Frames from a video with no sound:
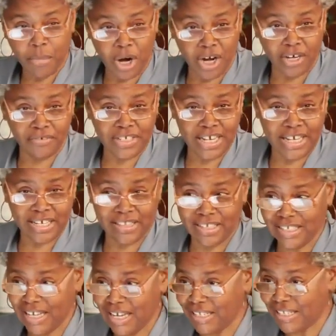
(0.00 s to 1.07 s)
Part of taking
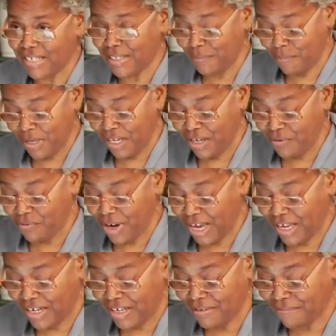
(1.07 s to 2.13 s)
the test is being
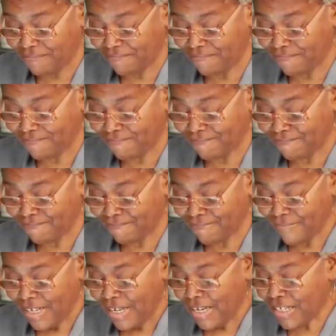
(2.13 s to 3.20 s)
ready.
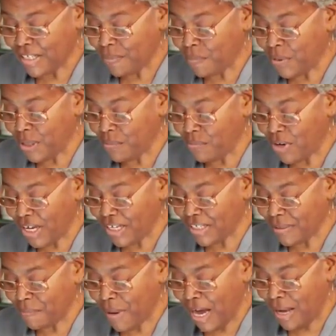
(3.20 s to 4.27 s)
As spring break
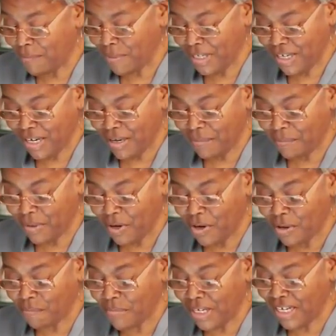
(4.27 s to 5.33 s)
is popping up
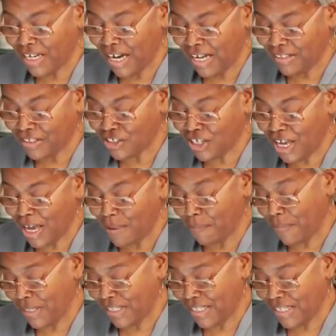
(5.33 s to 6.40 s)
on many college
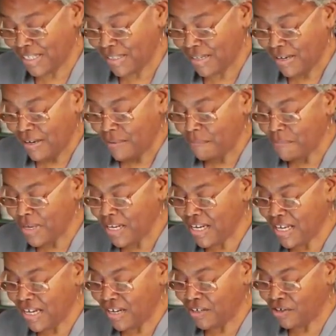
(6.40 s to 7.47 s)
campuses,
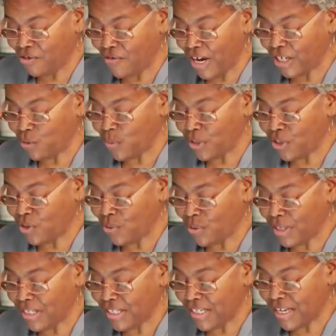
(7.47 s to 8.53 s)
many undergraduate
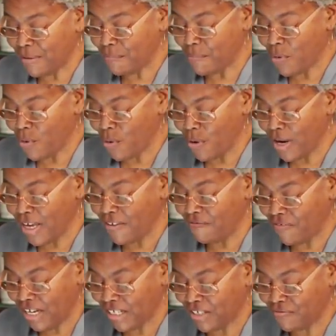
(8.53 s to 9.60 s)
students can more
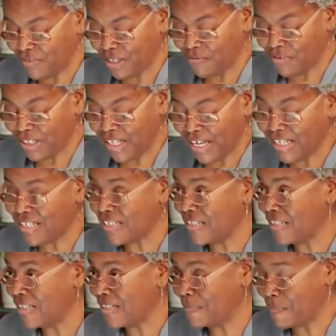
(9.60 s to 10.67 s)
effectively relate to
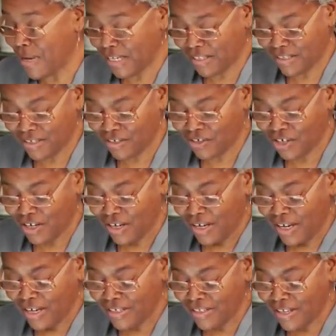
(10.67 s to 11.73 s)
this message
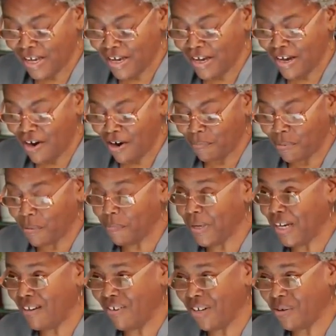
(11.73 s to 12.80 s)
as they are
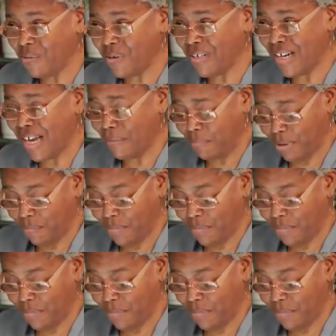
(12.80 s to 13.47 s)
preparing or not